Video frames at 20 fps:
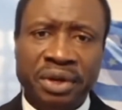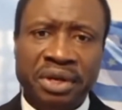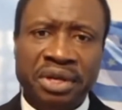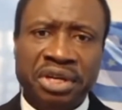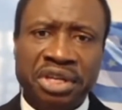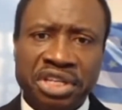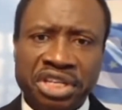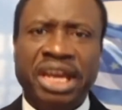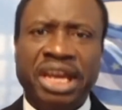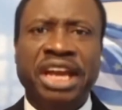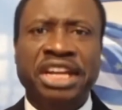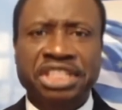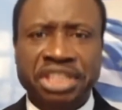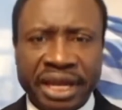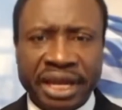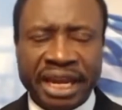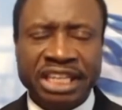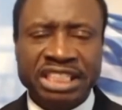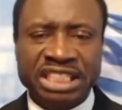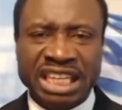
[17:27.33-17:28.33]
this
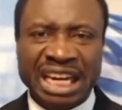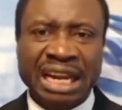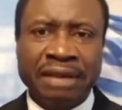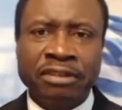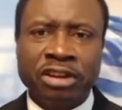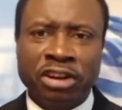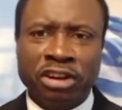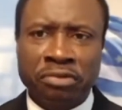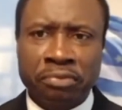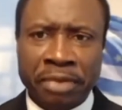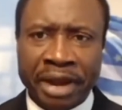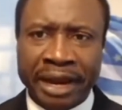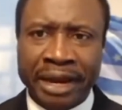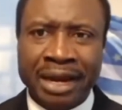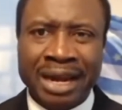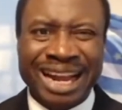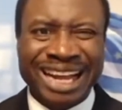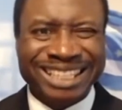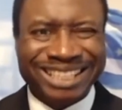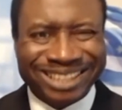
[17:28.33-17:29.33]
interim
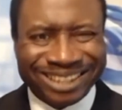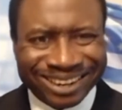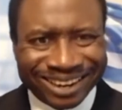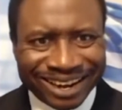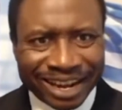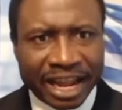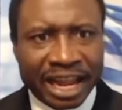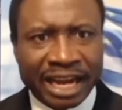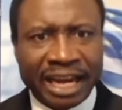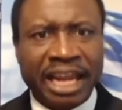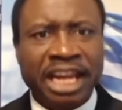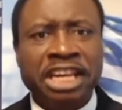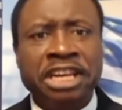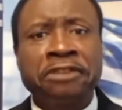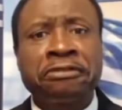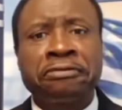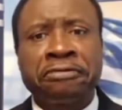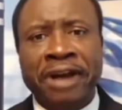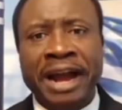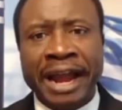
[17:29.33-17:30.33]
government has clearly
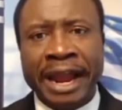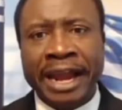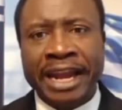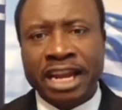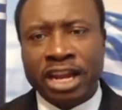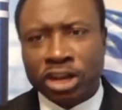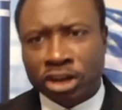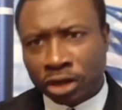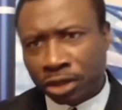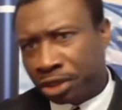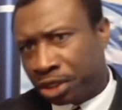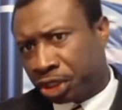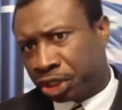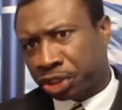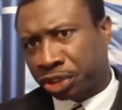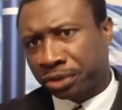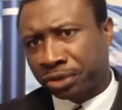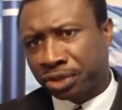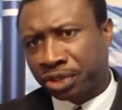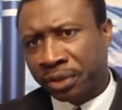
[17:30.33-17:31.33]
defined the
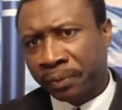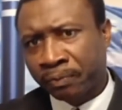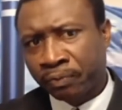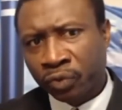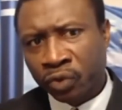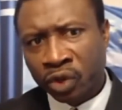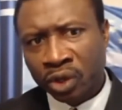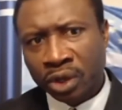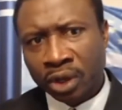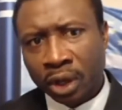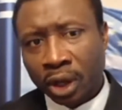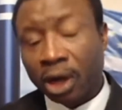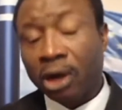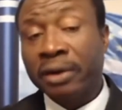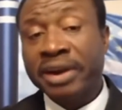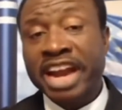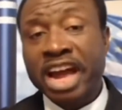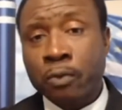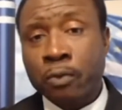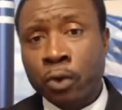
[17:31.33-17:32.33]
conditions
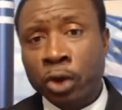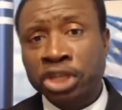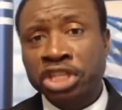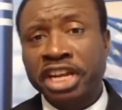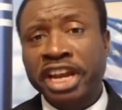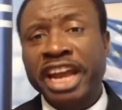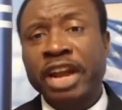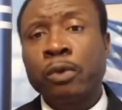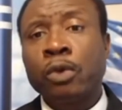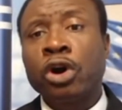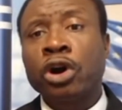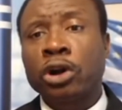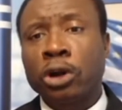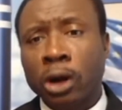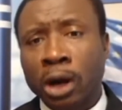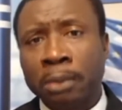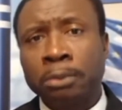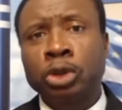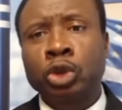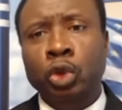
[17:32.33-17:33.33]
under which it will
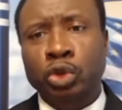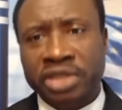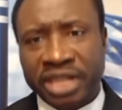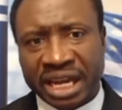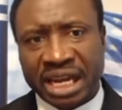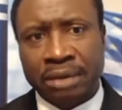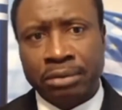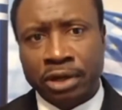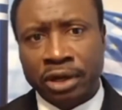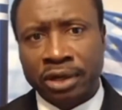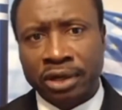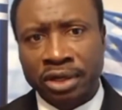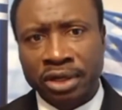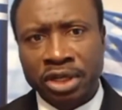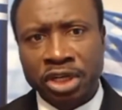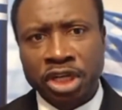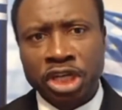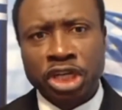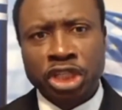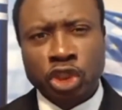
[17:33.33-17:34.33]
come to table
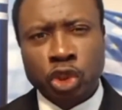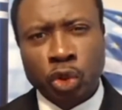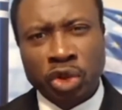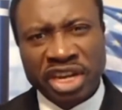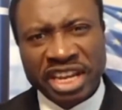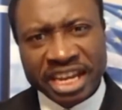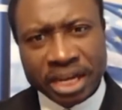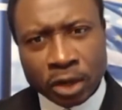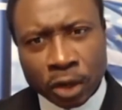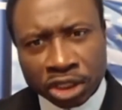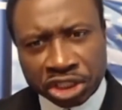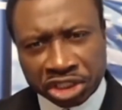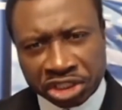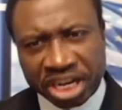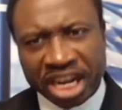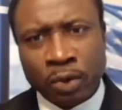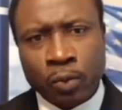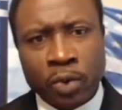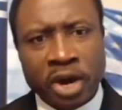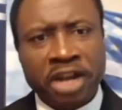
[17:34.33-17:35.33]
to
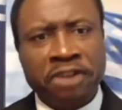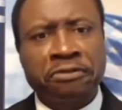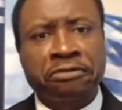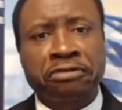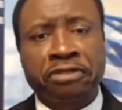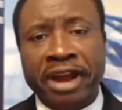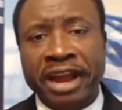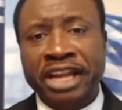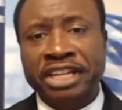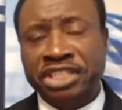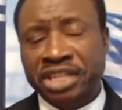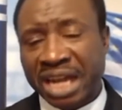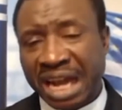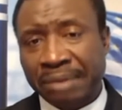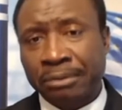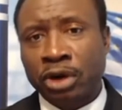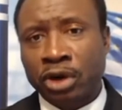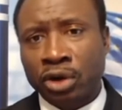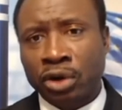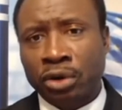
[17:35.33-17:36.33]
negotiate with French
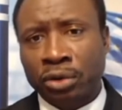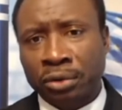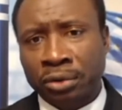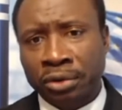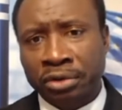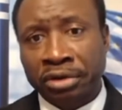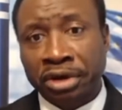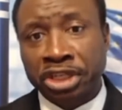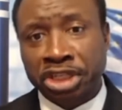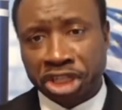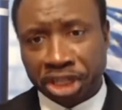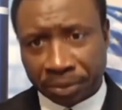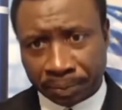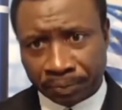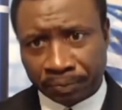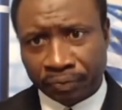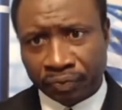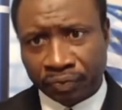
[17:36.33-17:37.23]
Cameroon regime.